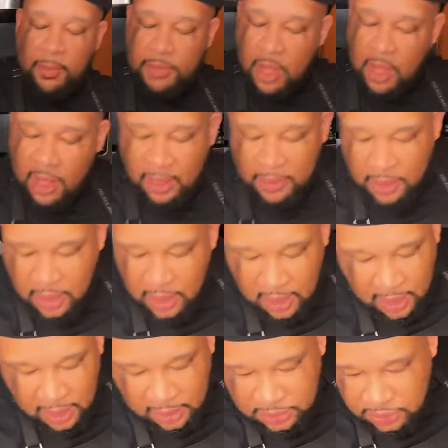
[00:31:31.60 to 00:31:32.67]
Rub. Y'all,
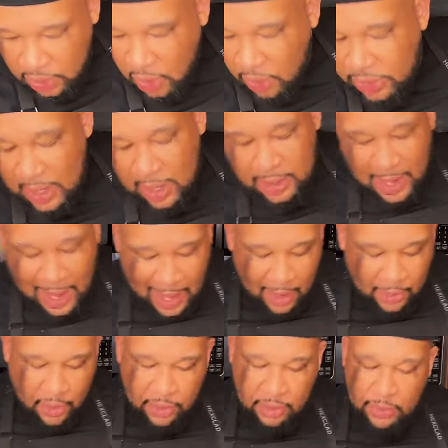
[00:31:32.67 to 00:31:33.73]
go there
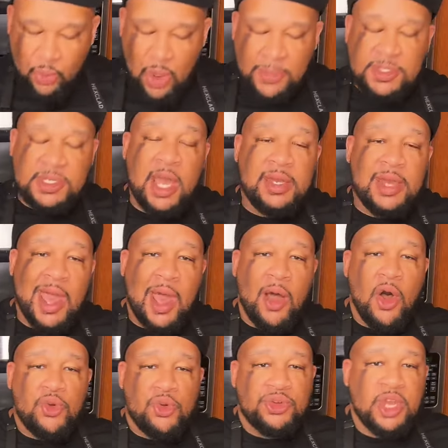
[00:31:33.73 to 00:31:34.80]
now. Go to the website
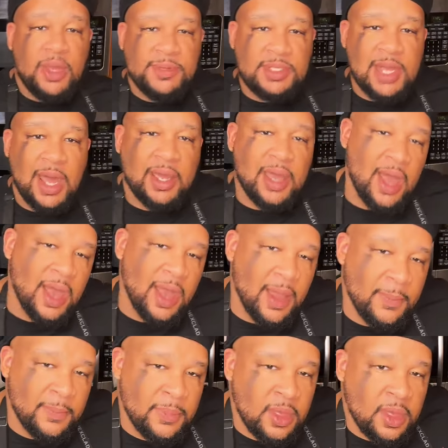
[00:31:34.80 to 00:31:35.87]
now,
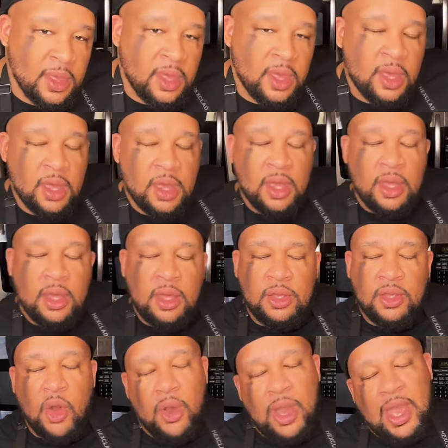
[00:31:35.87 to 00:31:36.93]
UncleDibbz.com.
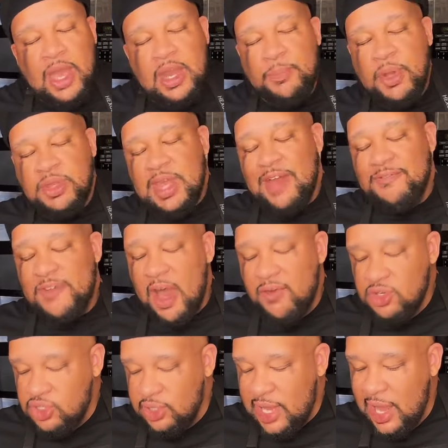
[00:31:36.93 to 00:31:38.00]
Go ahead and put that
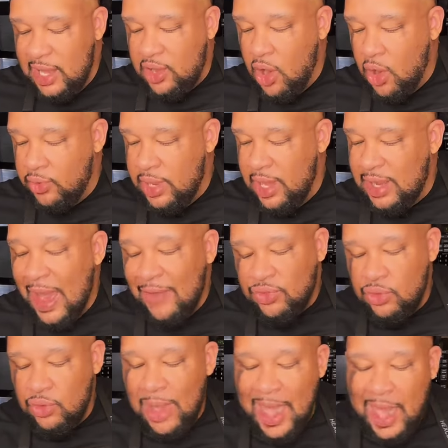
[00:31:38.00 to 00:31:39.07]
500K code in
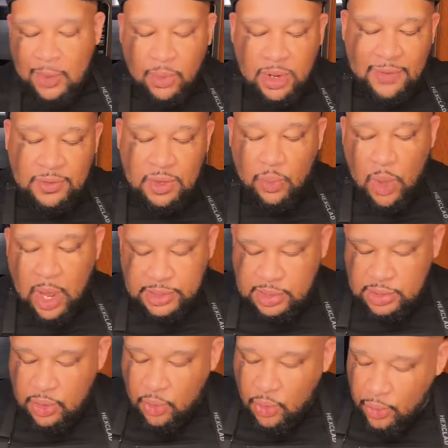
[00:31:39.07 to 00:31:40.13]
after you add whatever you want
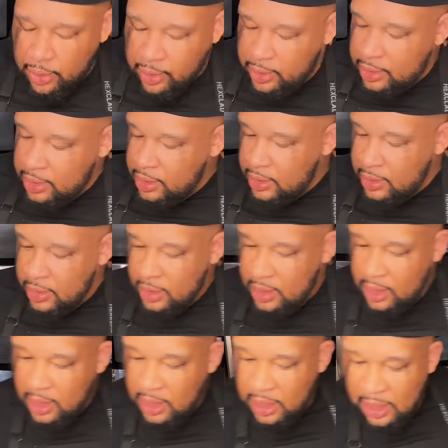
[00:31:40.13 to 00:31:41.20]
to your order.
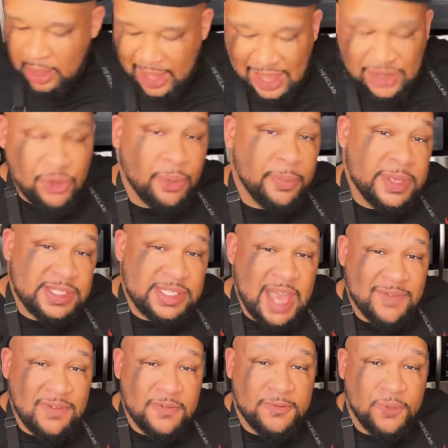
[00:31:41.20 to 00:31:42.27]
And you'll be
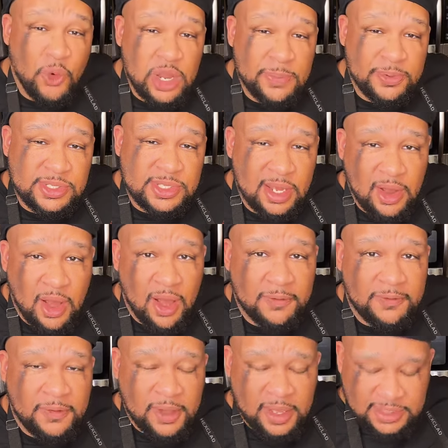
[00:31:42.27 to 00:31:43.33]
saving 40%
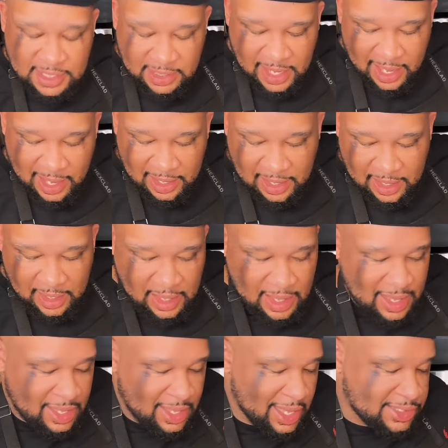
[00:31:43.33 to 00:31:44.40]
off today
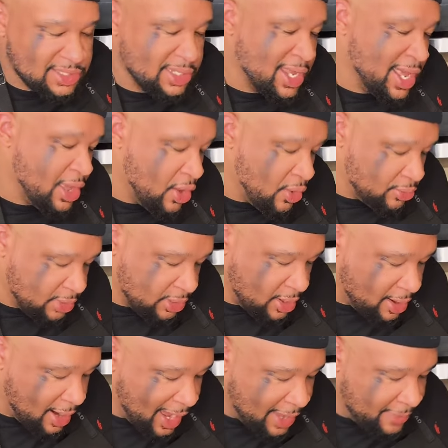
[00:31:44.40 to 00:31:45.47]
and today only, all